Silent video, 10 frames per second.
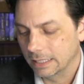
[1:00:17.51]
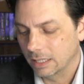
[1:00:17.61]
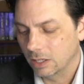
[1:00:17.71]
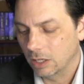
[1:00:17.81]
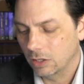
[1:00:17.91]

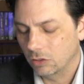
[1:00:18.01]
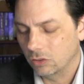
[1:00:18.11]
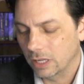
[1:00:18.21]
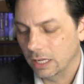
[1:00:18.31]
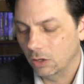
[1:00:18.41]

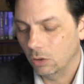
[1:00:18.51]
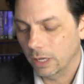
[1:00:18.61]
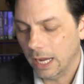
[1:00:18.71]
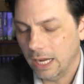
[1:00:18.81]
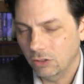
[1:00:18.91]
is a
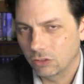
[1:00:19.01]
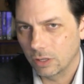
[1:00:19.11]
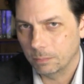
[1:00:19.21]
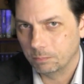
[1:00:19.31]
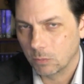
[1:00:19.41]

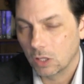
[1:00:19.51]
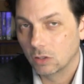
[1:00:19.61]
location,